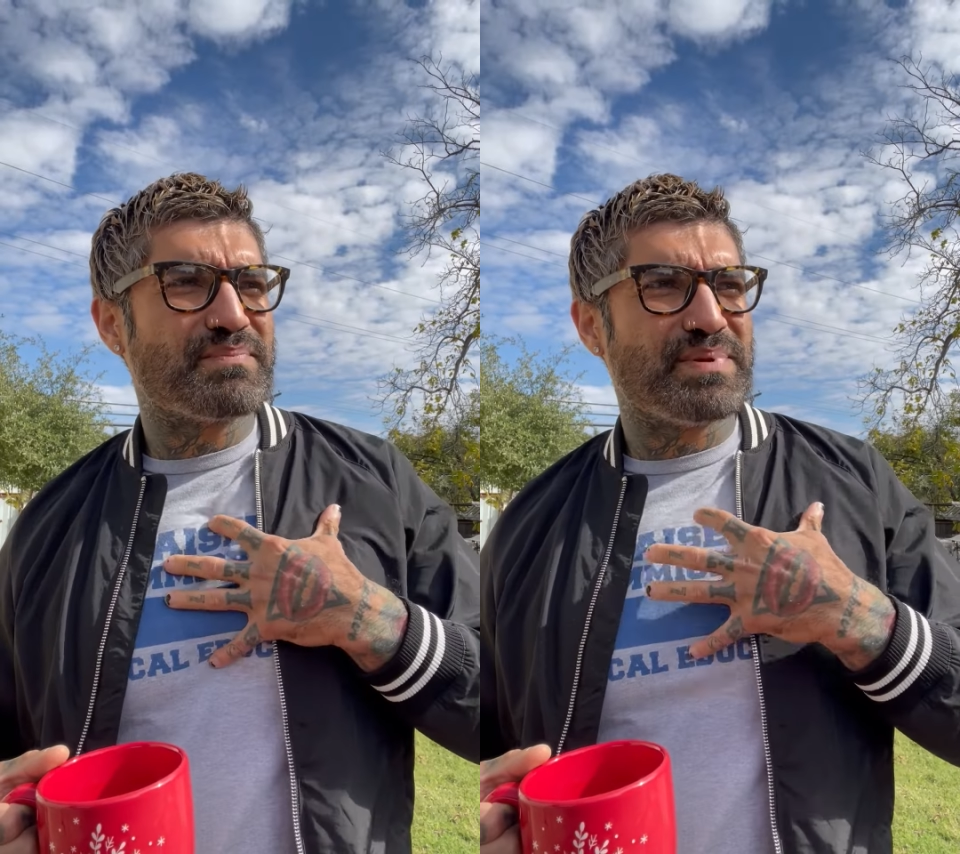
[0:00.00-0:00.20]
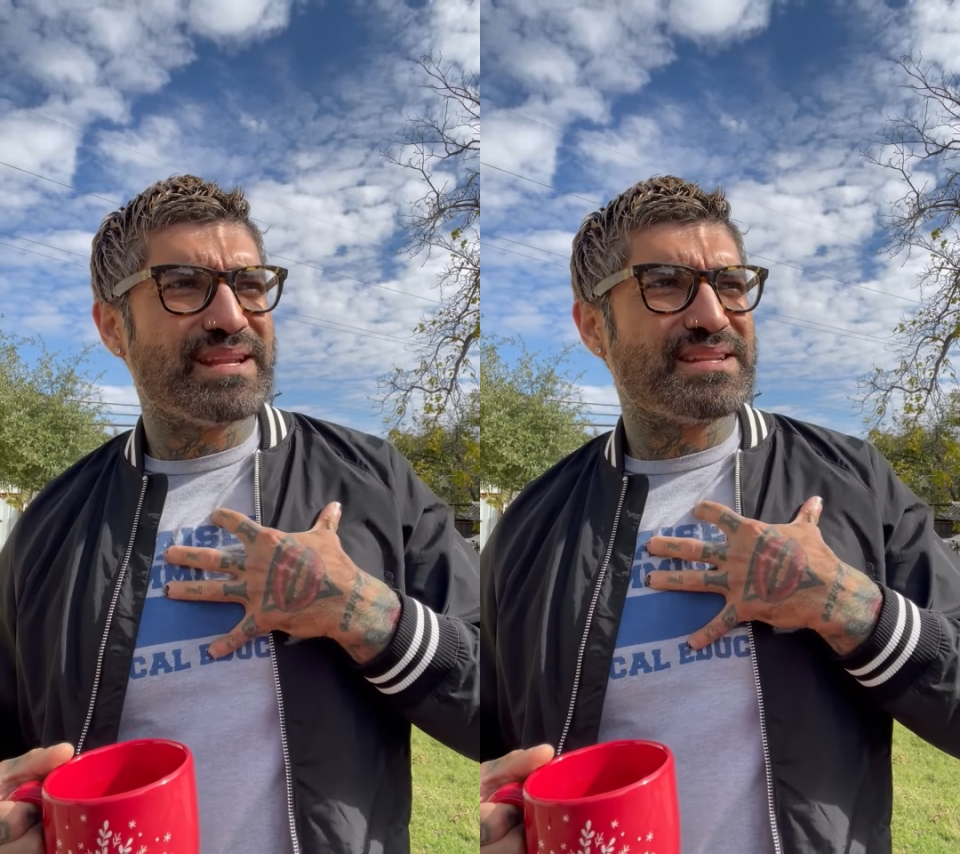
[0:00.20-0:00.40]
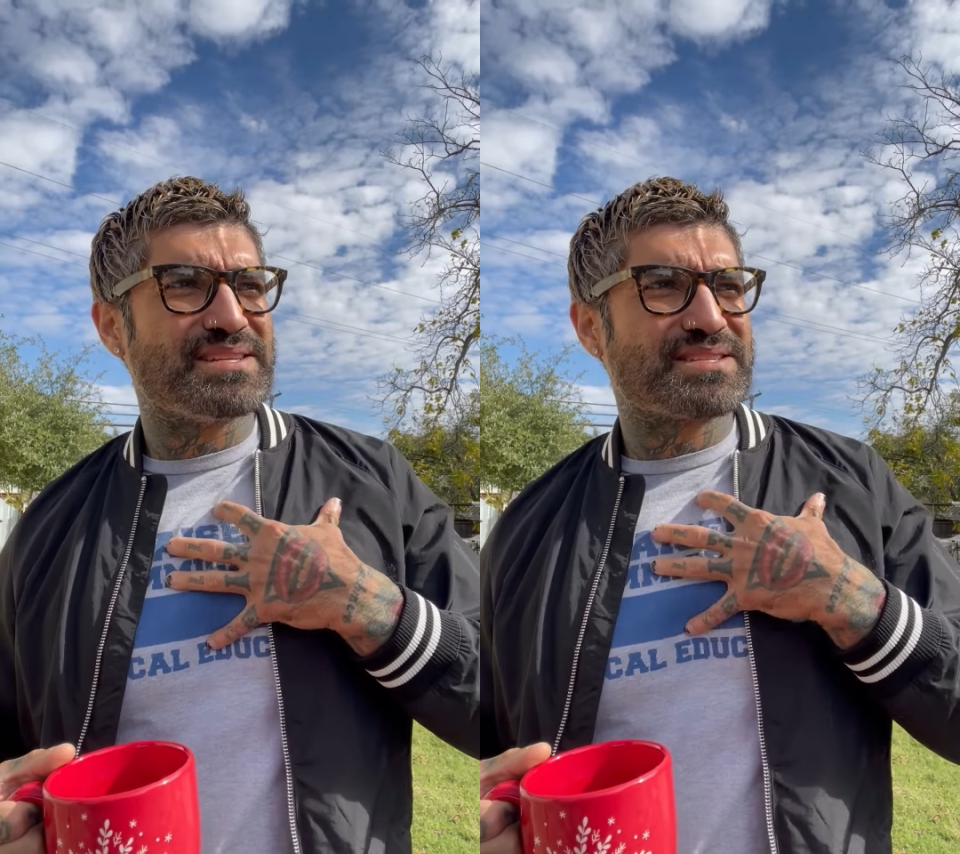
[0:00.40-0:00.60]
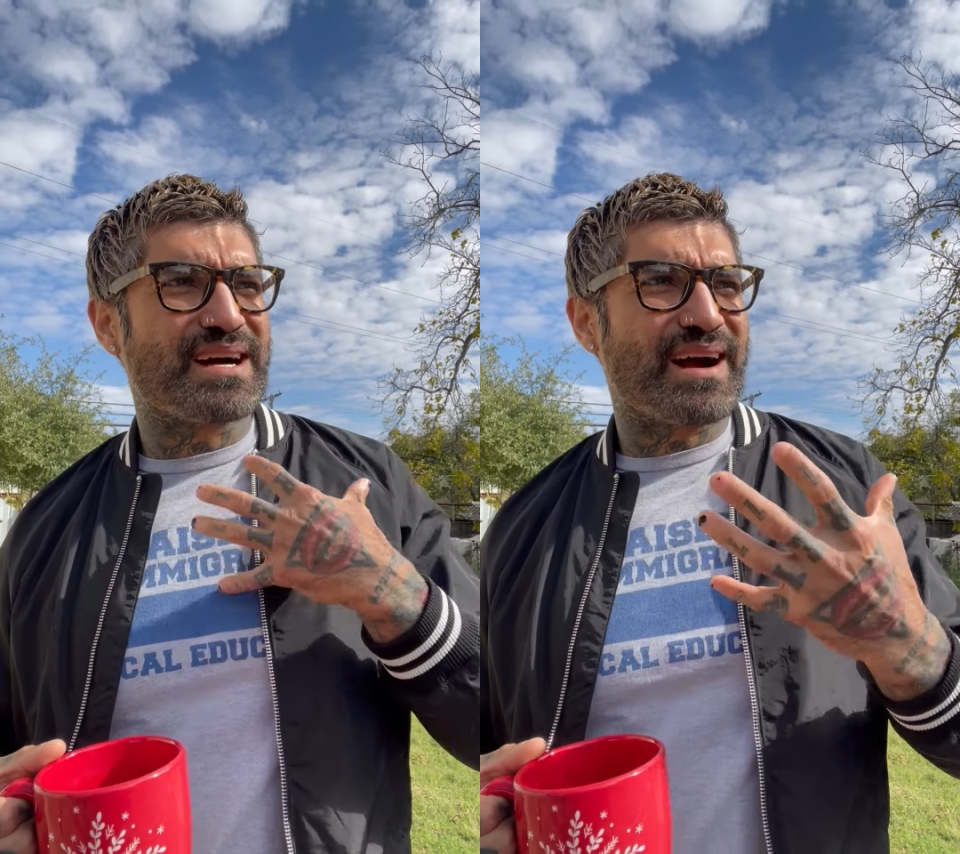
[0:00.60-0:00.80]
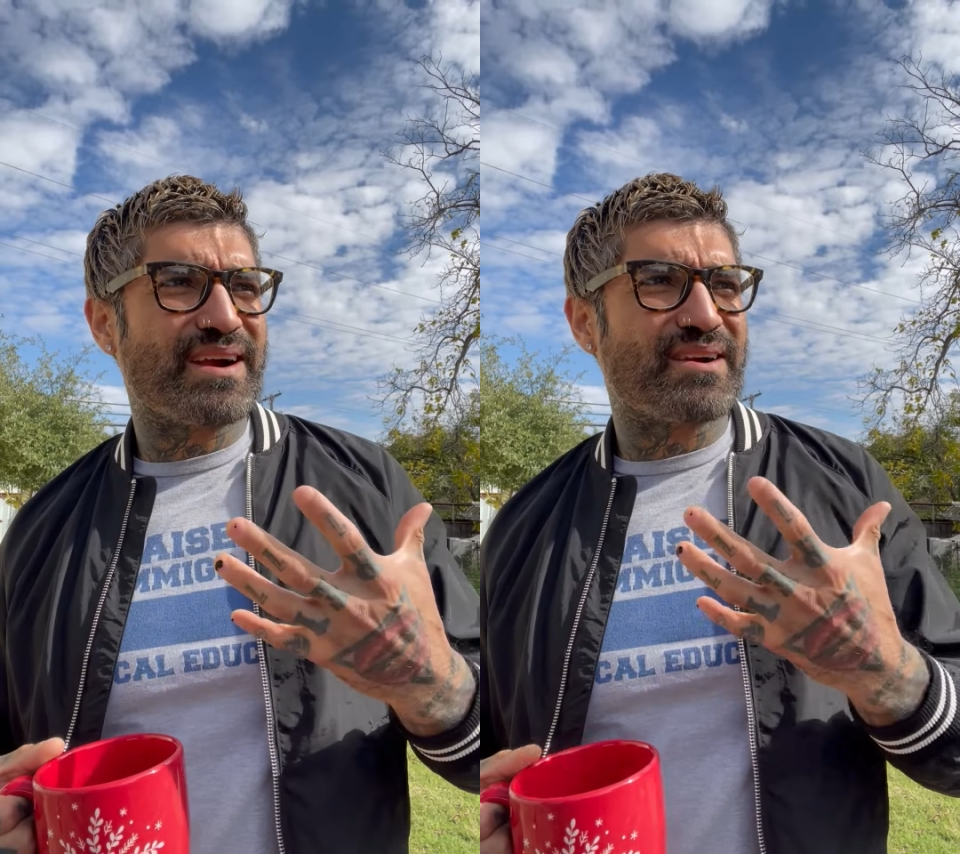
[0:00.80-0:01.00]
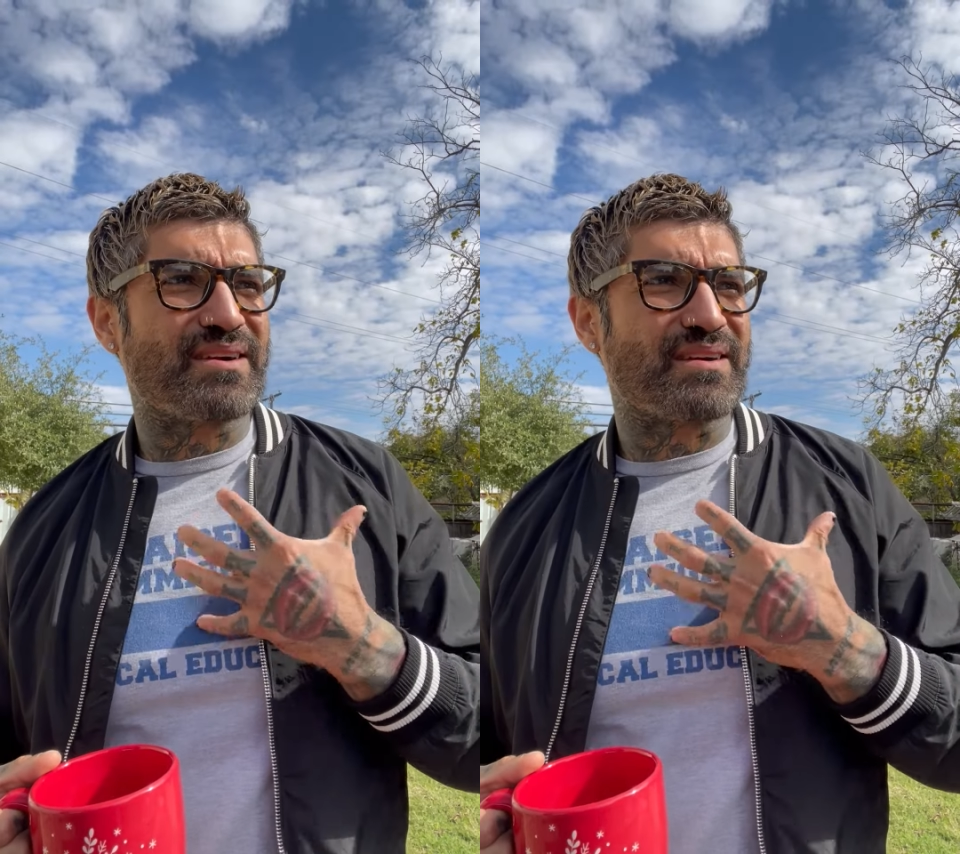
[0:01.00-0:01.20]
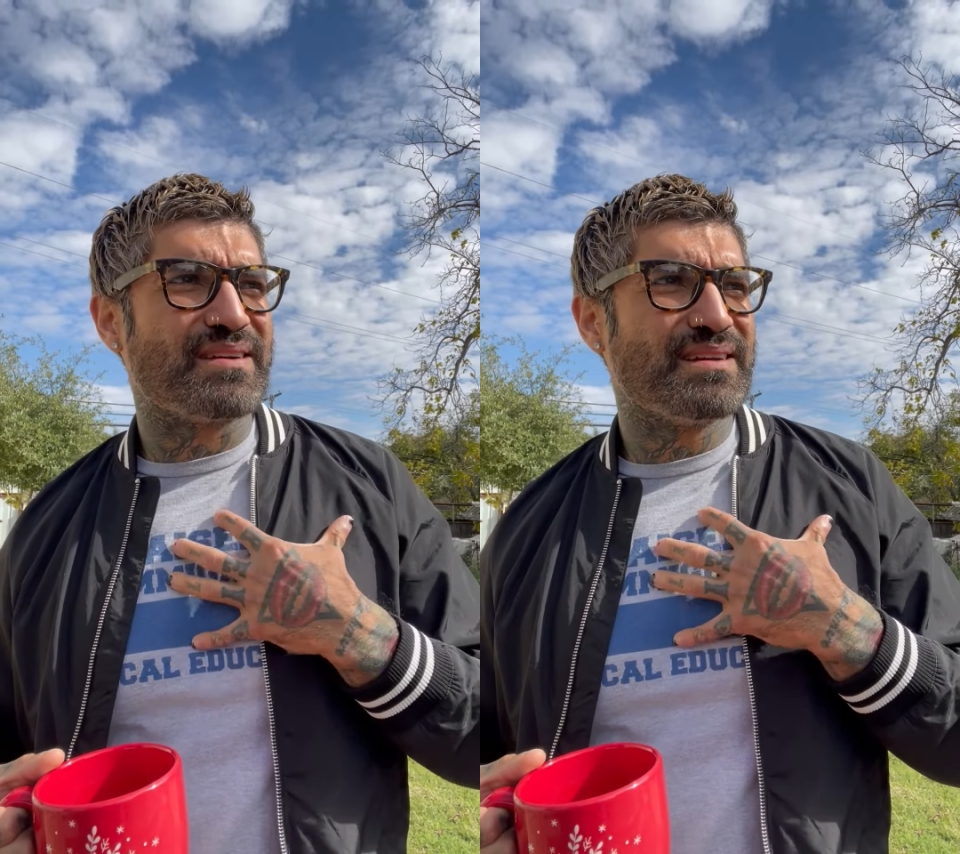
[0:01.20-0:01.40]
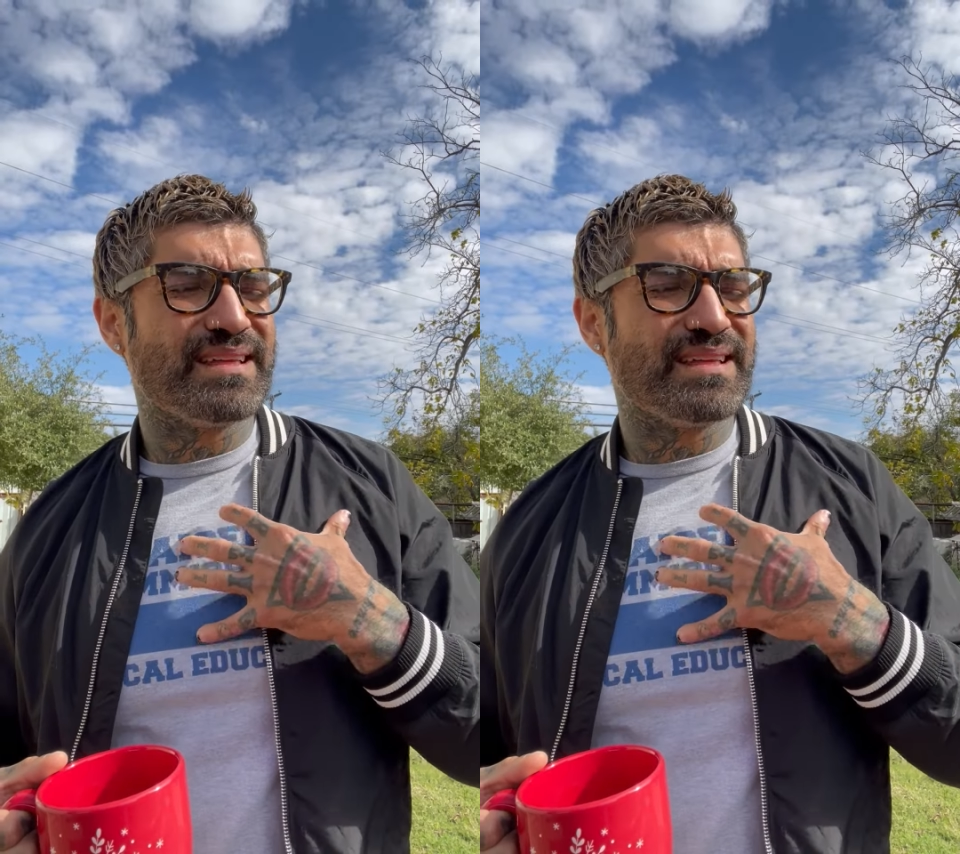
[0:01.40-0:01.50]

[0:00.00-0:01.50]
been a desire,